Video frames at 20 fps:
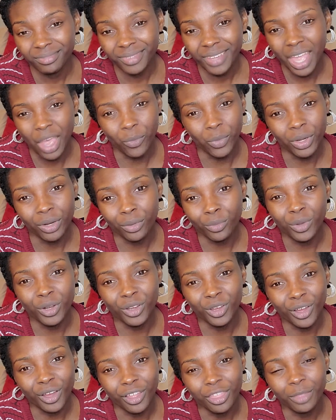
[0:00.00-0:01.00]
And we don't want
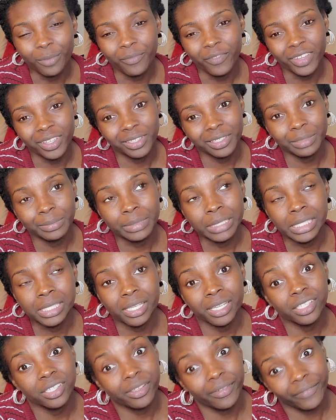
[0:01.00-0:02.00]
to call them victims,
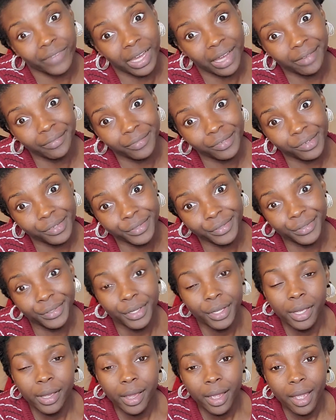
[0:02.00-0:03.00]
survivors.
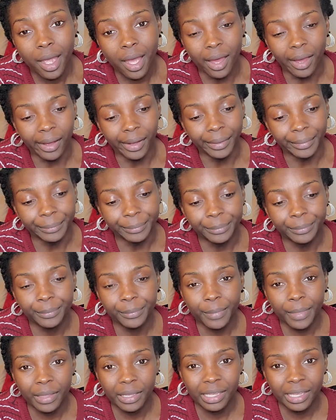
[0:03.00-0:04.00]
And
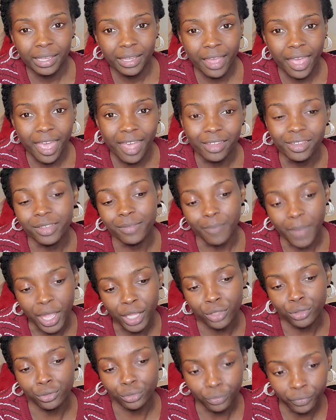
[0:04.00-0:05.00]
it
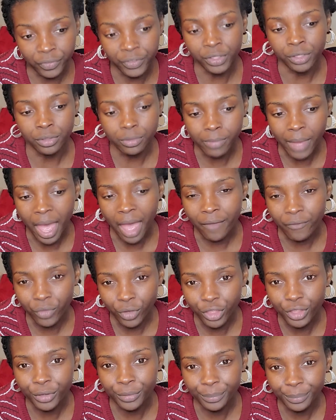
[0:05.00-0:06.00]
made you feel bad
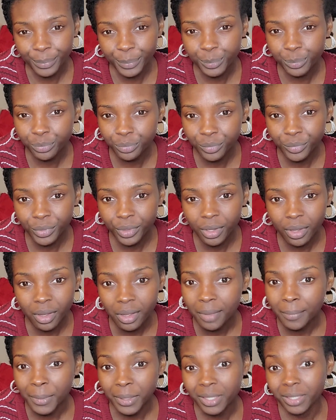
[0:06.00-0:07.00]
for them,
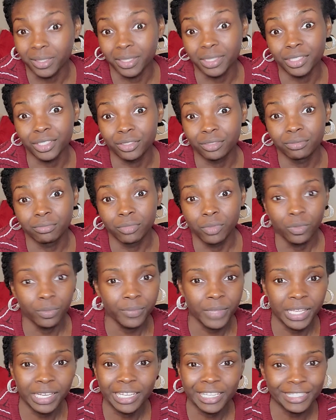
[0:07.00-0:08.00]
because
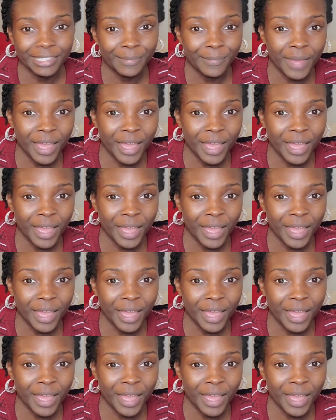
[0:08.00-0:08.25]
it doesn't